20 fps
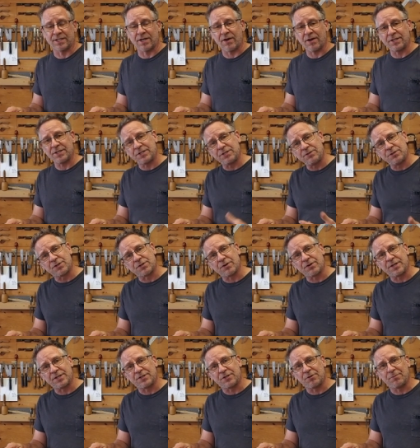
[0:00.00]
Now I just use
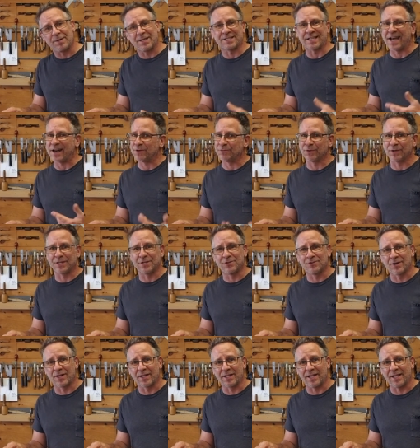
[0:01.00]
32 because I don't really
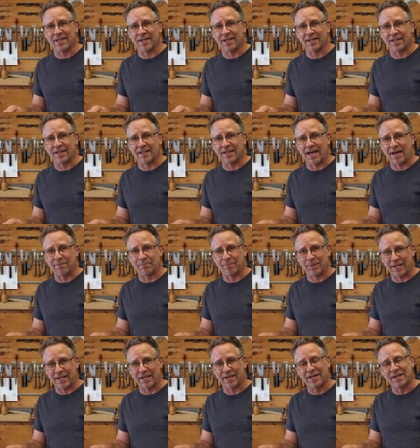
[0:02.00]
drill anything that
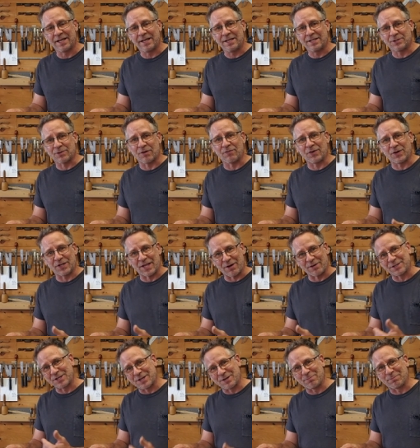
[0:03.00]
big, so I figured that
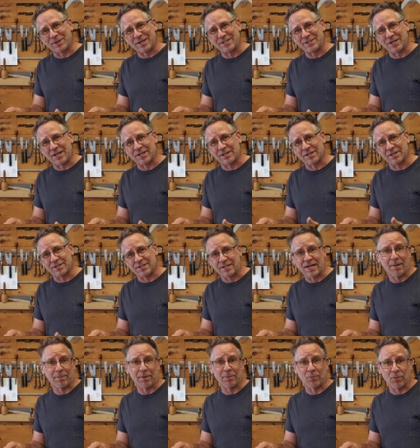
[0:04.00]
was a good place, a good
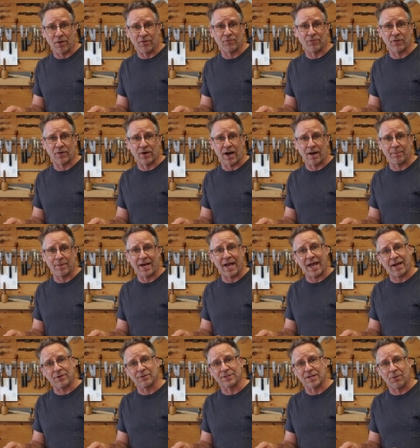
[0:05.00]
stopping point for how many
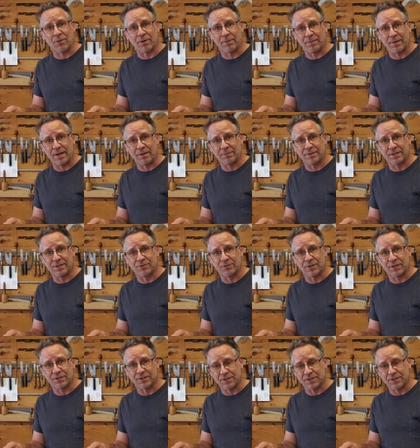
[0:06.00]
angles I want to be able to drill.